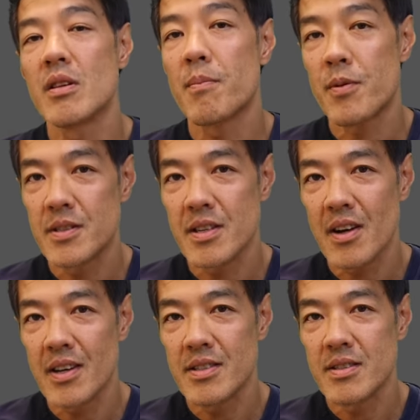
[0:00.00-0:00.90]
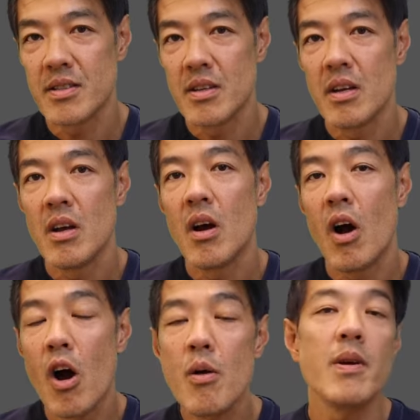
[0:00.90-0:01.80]
on a precise,
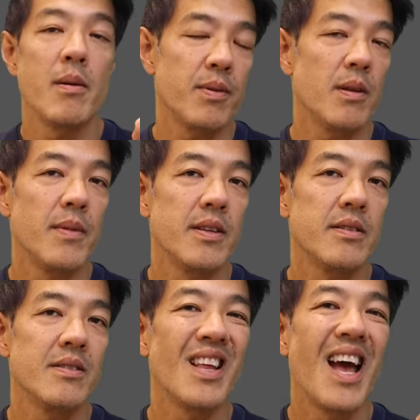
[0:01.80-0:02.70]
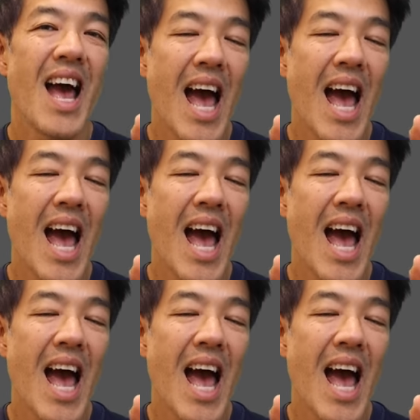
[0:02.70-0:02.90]
home-implemented